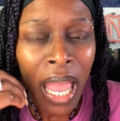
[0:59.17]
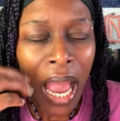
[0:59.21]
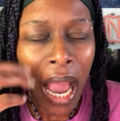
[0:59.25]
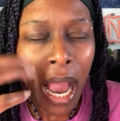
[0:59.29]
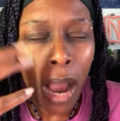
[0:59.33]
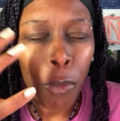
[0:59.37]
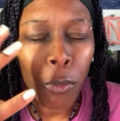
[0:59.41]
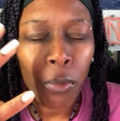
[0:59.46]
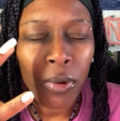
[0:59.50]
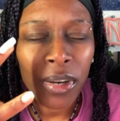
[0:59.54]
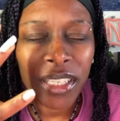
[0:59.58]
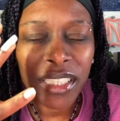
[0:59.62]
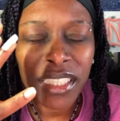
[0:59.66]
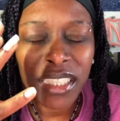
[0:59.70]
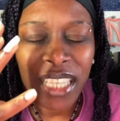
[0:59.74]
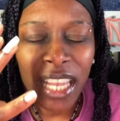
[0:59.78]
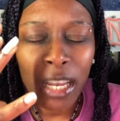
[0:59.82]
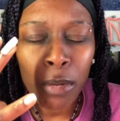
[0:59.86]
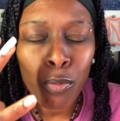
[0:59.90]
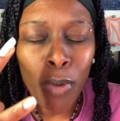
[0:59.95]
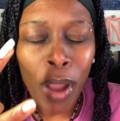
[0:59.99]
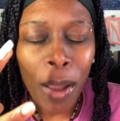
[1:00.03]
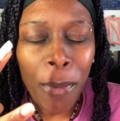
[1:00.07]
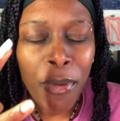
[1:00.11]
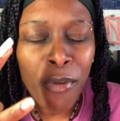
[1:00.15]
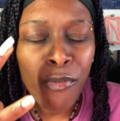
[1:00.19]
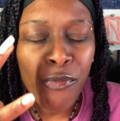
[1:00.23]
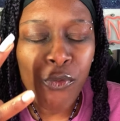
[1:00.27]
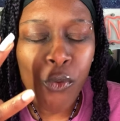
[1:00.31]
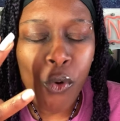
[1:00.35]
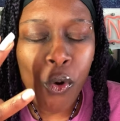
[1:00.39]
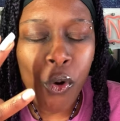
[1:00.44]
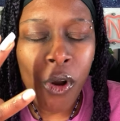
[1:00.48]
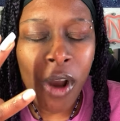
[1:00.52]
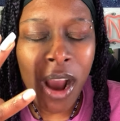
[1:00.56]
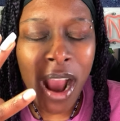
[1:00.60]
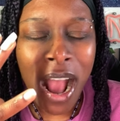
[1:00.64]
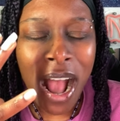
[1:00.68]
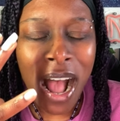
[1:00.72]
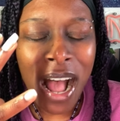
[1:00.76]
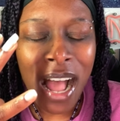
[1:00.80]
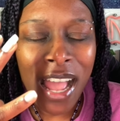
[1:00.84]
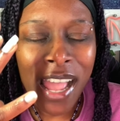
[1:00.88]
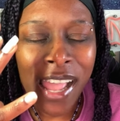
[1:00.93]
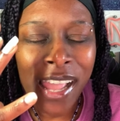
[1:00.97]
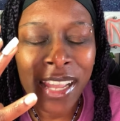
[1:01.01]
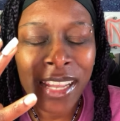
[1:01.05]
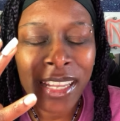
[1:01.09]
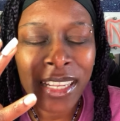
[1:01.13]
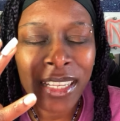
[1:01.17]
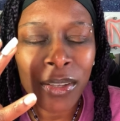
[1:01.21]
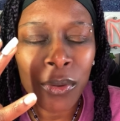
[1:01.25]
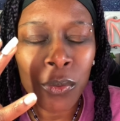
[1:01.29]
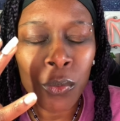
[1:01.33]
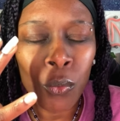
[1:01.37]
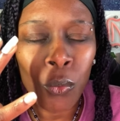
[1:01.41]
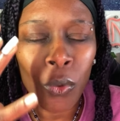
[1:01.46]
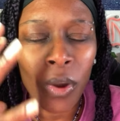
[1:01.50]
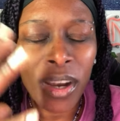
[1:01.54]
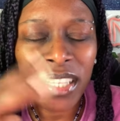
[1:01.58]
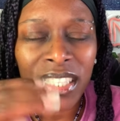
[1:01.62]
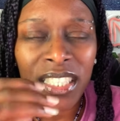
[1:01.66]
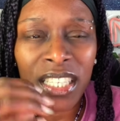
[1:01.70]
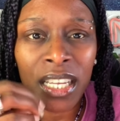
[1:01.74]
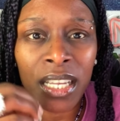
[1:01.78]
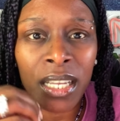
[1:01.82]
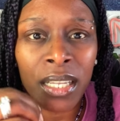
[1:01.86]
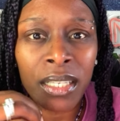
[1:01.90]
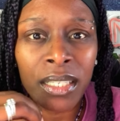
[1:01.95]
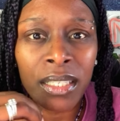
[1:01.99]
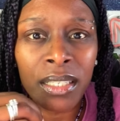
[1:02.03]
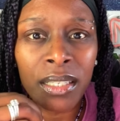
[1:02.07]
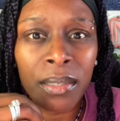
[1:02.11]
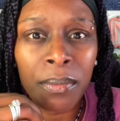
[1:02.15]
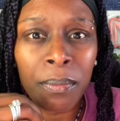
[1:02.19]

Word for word: I want to say right before I wanted to